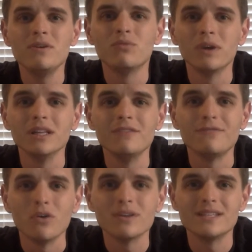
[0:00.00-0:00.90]
really
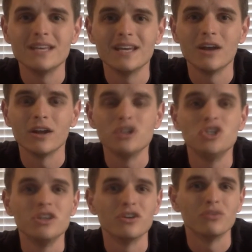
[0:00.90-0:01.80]
focusing in on a
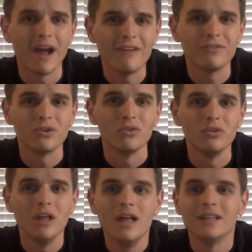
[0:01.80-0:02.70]
geographical